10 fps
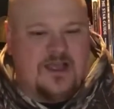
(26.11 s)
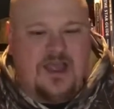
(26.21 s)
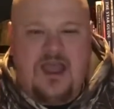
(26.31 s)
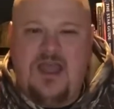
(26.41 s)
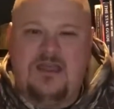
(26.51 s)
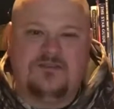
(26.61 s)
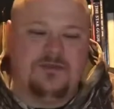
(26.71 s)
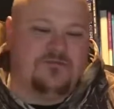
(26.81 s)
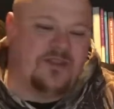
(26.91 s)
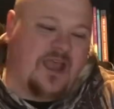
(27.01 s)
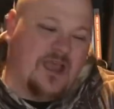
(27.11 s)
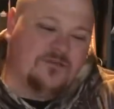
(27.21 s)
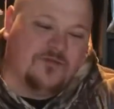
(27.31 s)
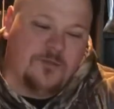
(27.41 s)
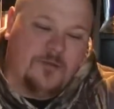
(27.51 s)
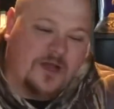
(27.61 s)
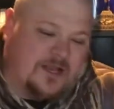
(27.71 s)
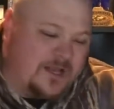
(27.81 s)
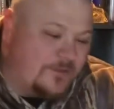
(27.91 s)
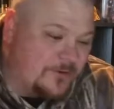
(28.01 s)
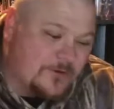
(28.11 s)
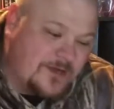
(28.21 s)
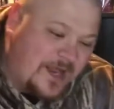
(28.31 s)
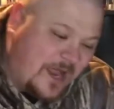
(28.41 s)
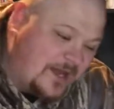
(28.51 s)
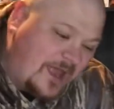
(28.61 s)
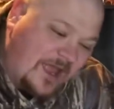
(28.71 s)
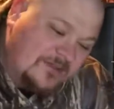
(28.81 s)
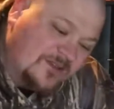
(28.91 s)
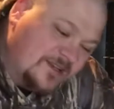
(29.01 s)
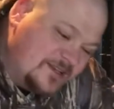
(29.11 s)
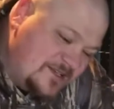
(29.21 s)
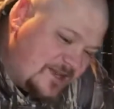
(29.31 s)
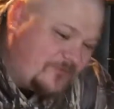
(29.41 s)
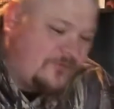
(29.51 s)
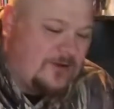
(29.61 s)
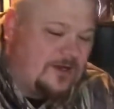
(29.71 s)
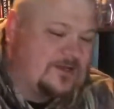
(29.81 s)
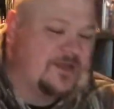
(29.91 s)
And it seems like everybody and their nana has a different